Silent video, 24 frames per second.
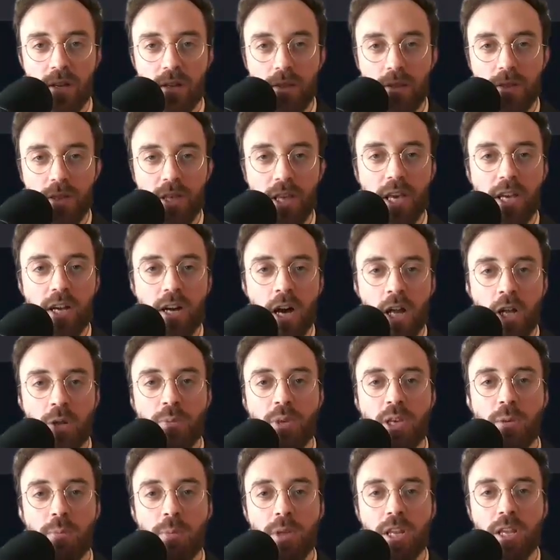The
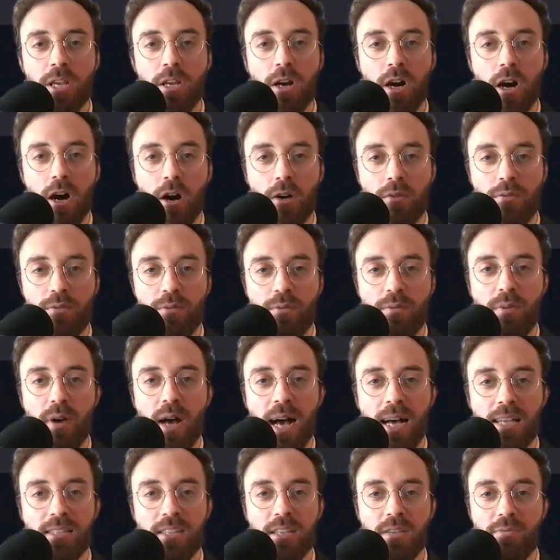economic meaning of
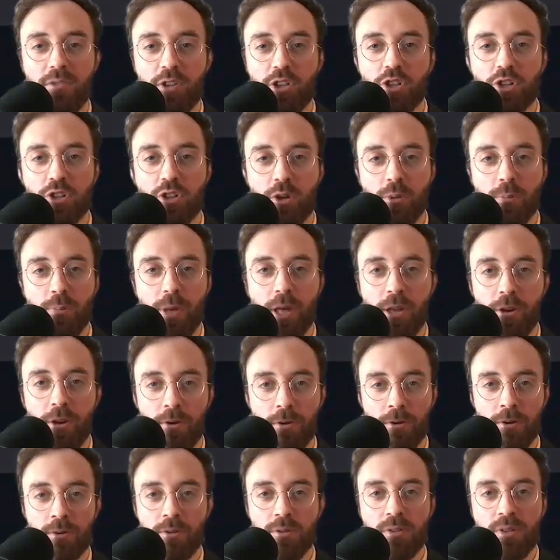as efficient
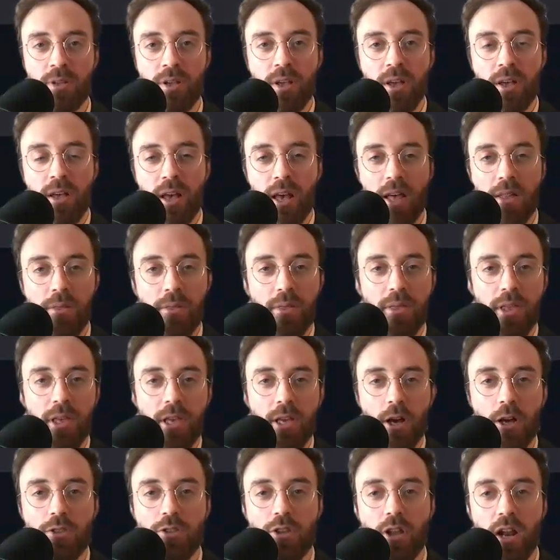competitors and the
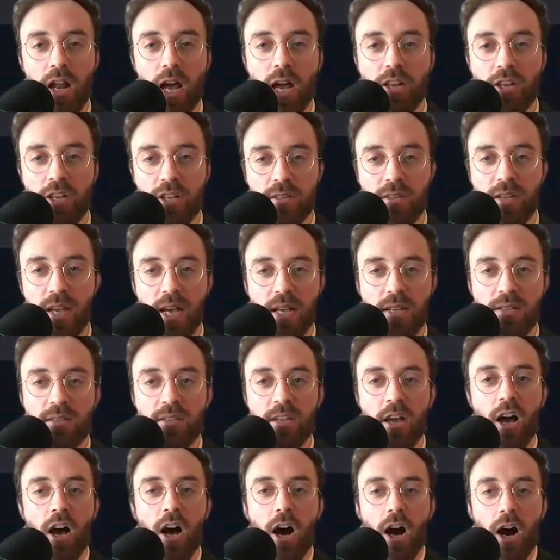underlying test
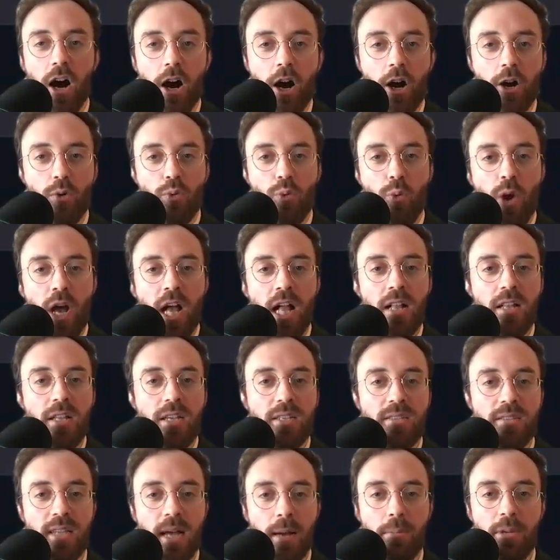are well
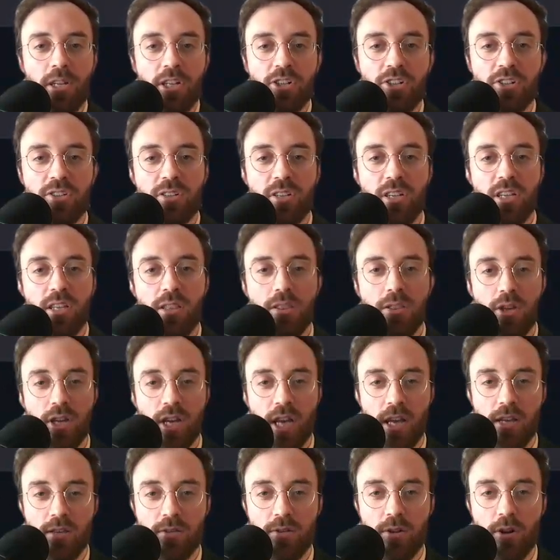established in the
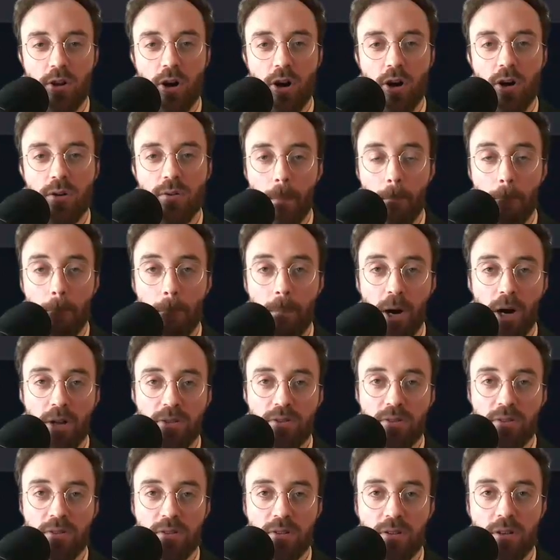case law,
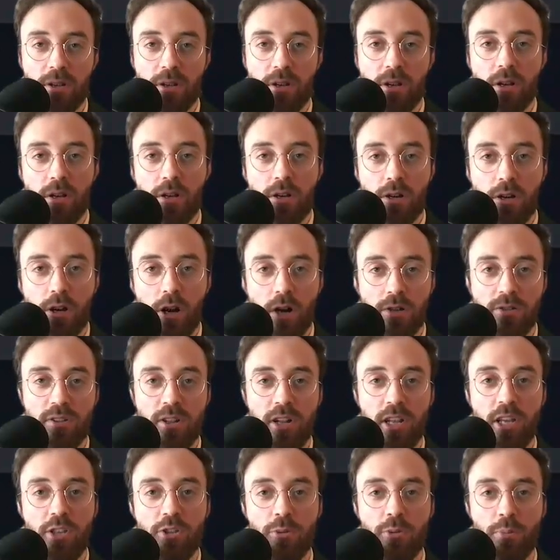but
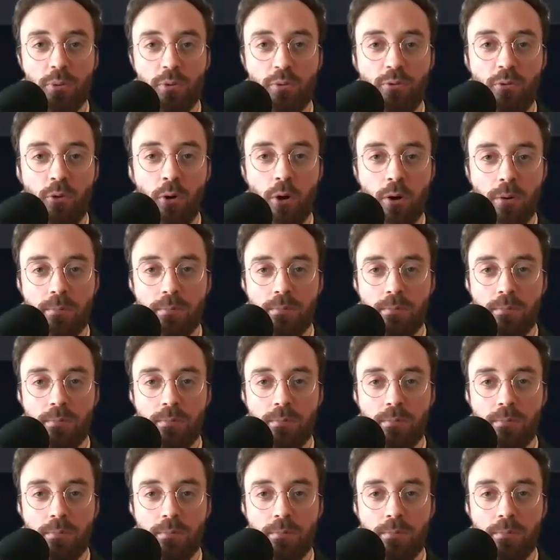costly to perform.